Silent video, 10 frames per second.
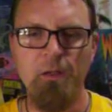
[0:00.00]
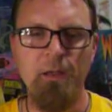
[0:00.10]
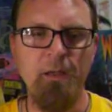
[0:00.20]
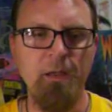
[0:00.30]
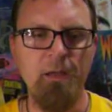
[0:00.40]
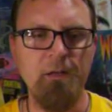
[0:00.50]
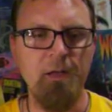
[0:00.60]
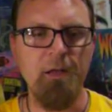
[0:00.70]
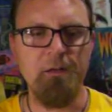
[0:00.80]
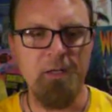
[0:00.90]
And
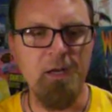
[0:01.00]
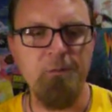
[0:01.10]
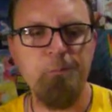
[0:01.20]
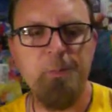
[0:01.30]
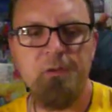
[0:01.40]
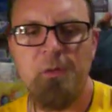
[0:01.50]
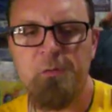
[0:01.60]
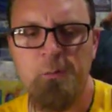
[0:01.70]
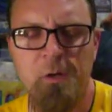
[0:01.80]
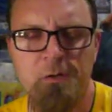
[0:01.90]
yeah, I've picked up
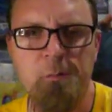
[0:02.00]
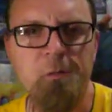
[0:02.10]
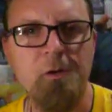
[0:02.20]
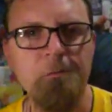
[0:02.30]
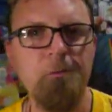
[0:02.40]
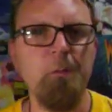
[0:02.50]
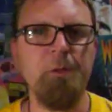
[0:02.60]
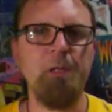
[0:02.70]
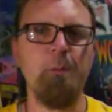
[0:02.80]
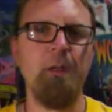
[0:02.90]
some awesome stuff from
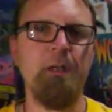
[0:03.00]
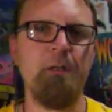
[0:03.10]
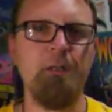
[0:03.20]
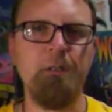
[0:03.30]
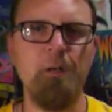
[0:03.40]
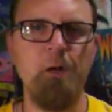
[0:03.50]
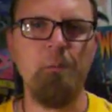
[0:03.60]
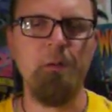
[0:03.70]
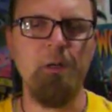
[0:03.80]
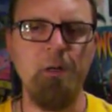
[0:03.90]

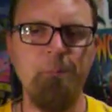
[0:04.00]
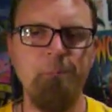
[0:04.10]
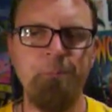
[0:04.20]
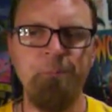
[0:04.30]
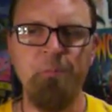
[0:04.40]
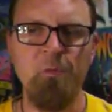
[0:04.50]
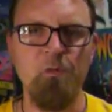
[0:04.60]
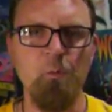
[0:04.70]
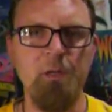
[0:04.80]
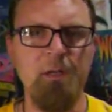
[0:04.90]
IndiePlanet.com
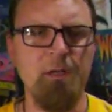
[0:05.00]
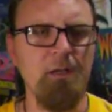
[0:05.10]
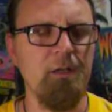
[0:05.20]
to read.